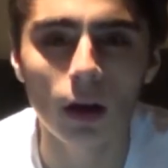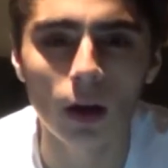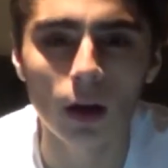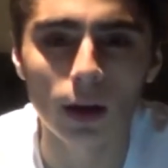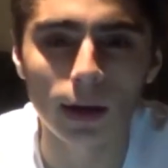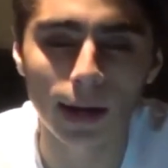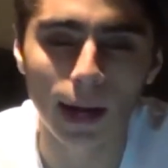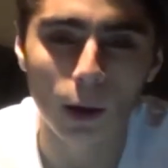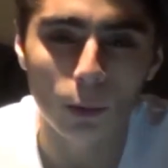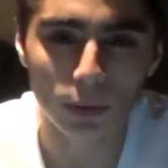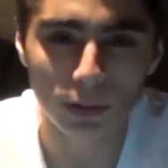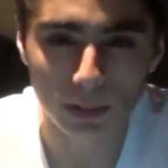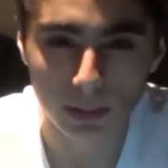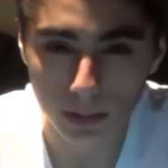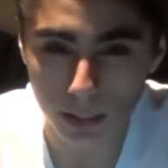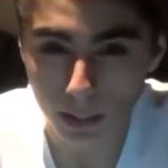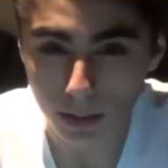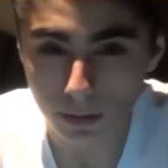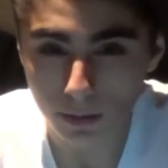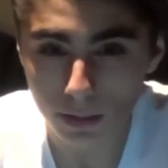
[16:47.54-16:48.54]
Now, in
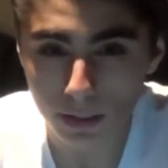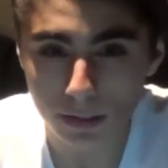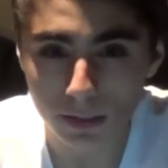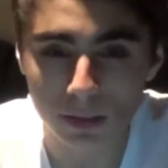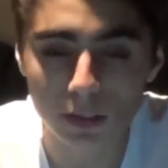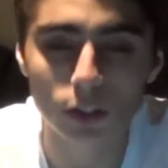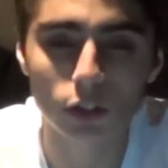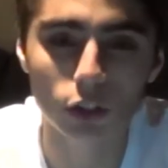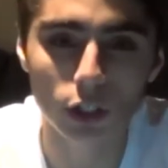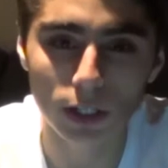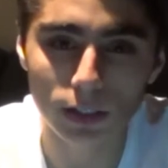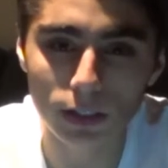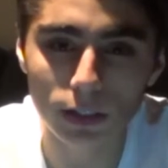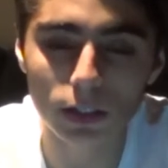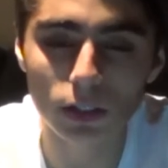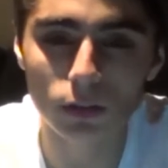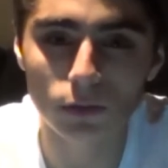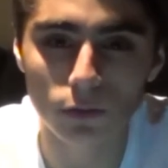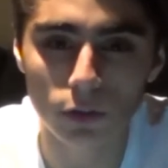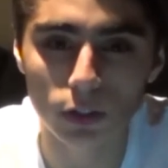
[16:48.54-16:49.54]
saying this,
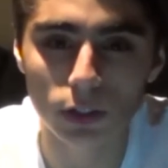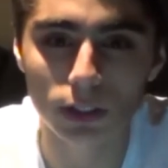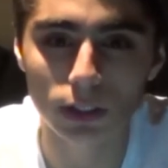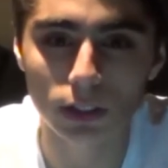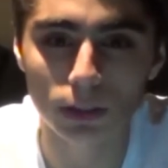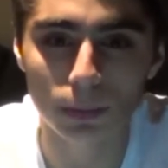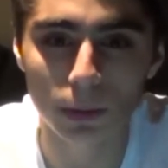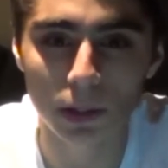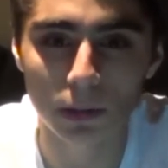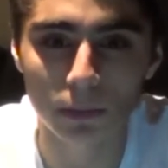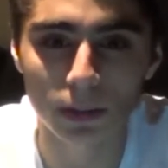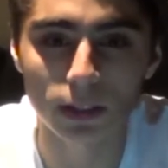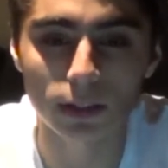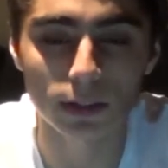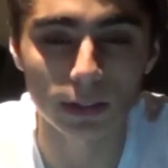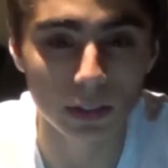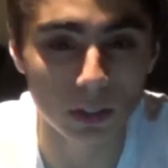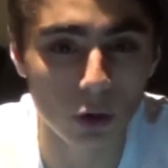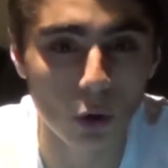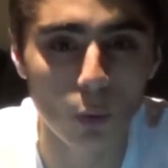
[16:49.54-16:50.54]
Jessica's first experiment
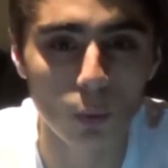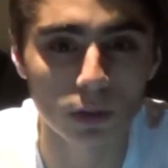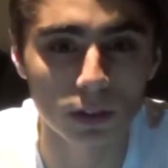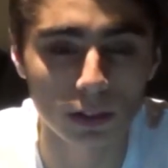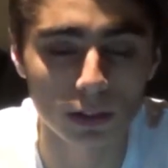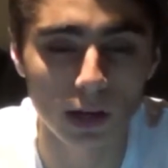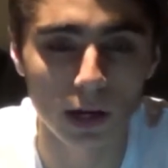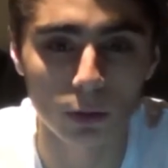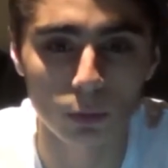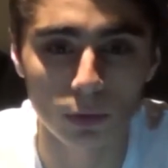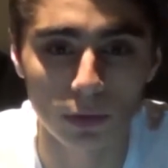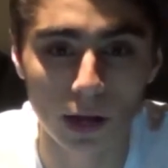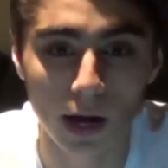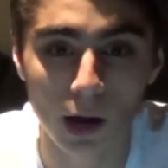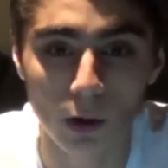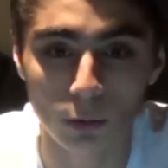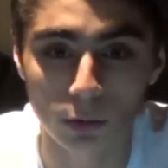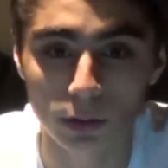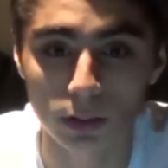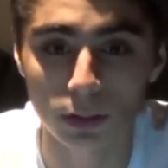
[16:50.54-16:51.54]
did coincide with
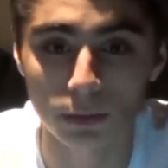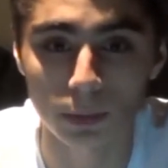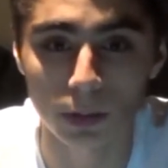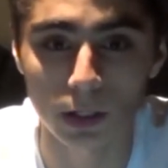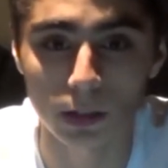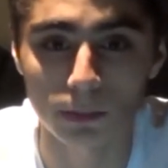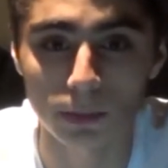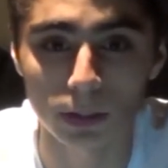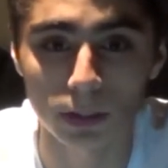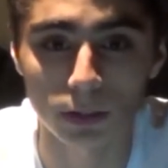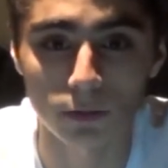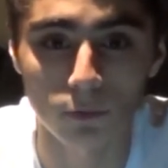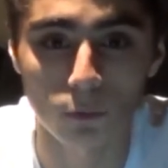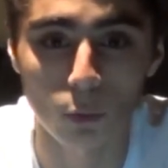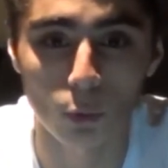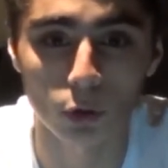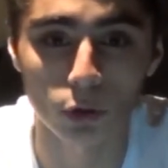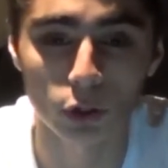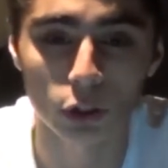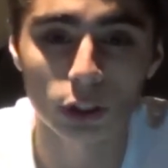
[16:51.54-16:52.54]
our experiment,
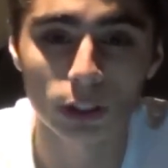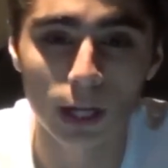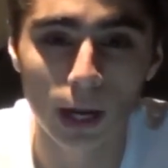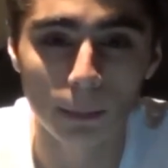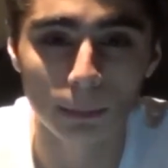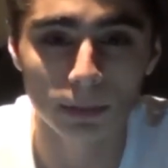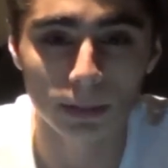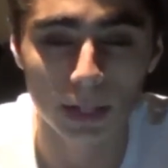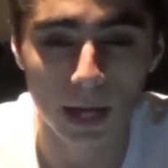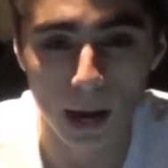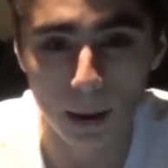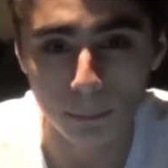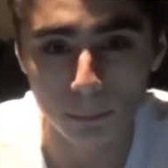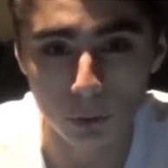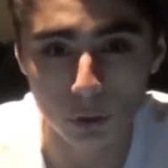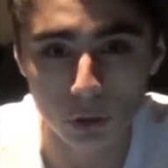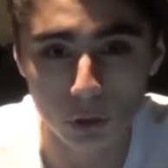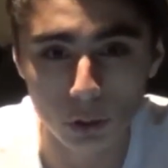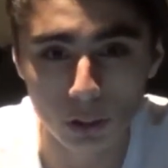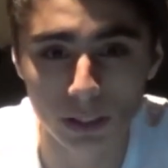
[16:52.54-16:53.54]
for she kept
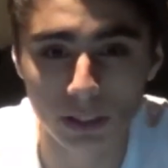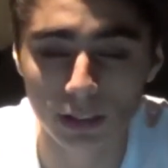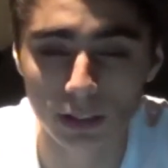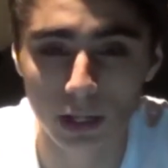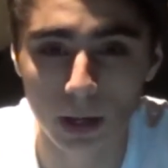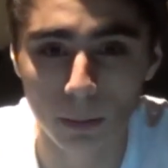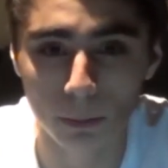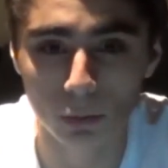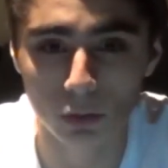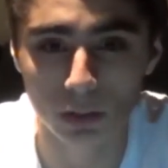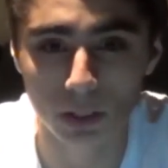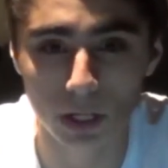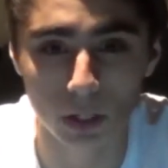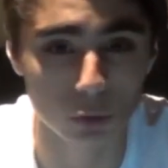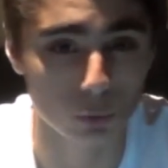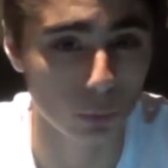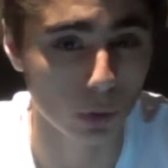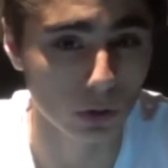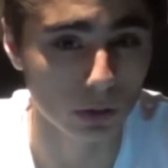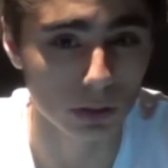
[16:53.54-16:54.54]
temperature and sample
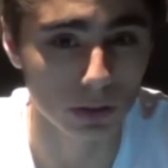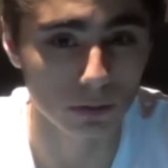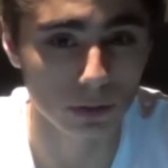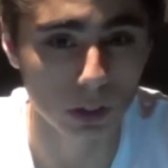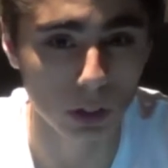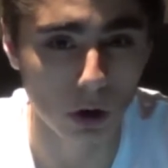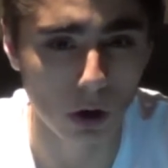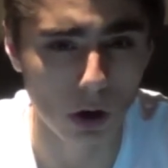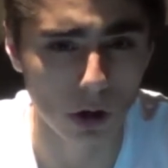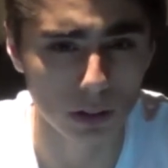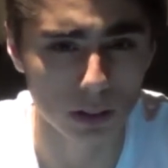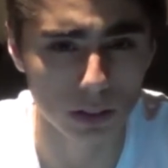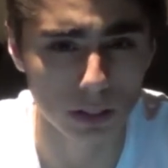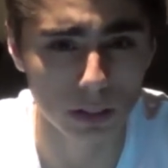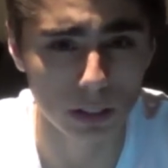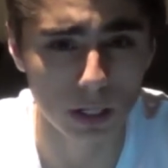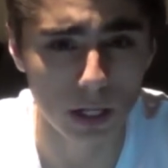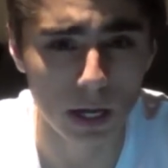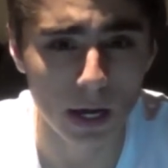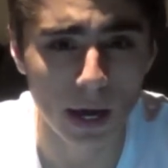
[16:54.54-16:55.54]
size relatively
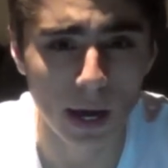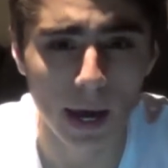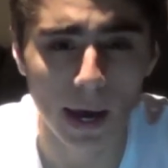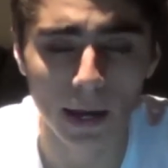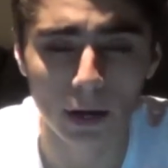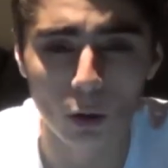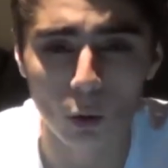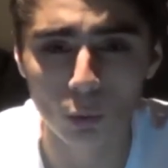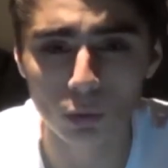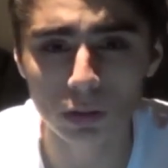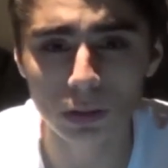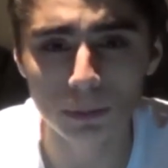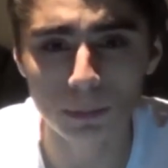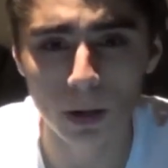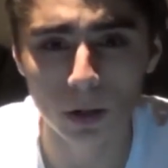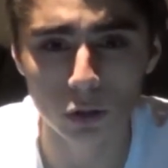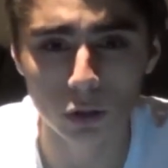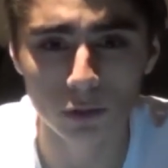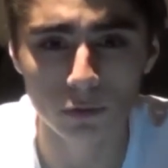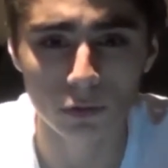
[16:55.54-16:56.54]
constant and only
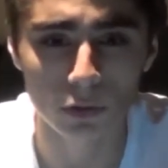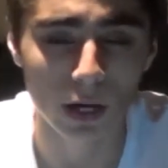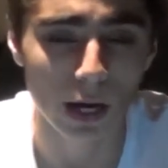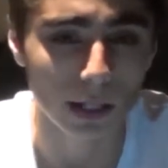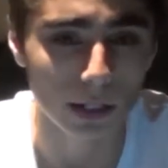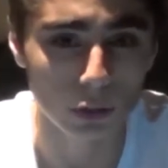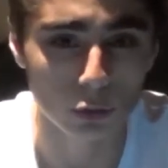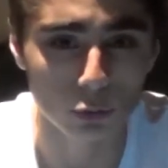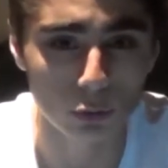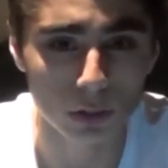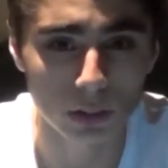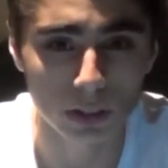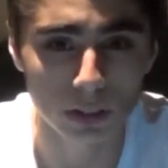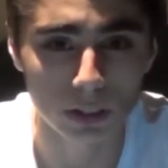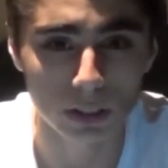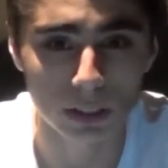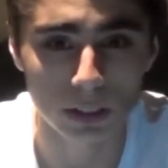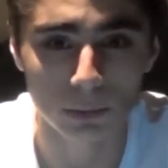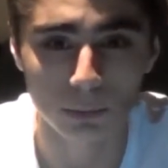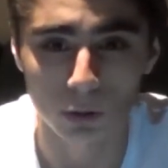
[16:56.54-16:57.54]
measured for
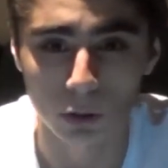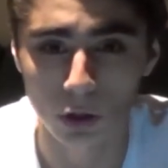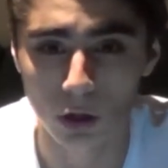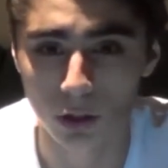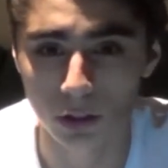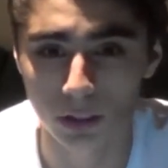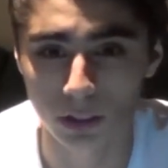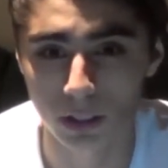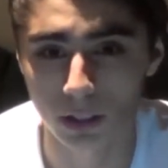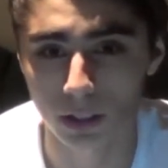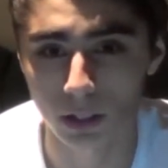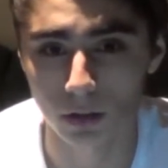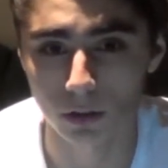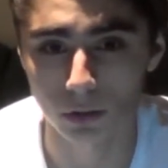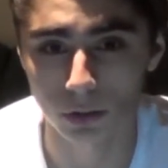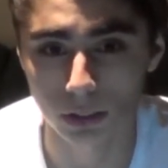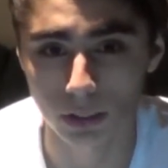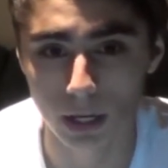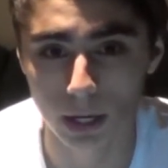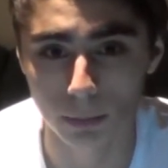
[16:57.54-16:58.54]
electricity in regards to the
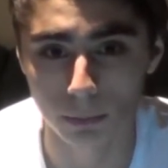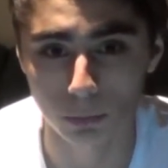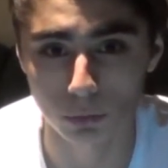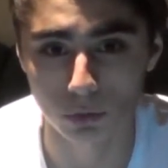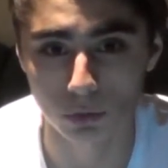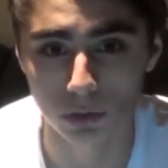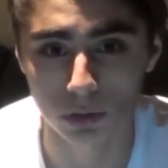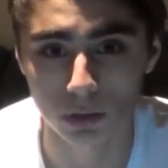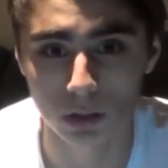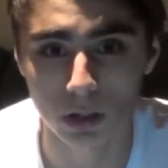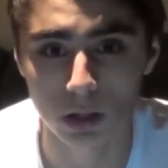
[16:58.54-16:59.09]
other samples.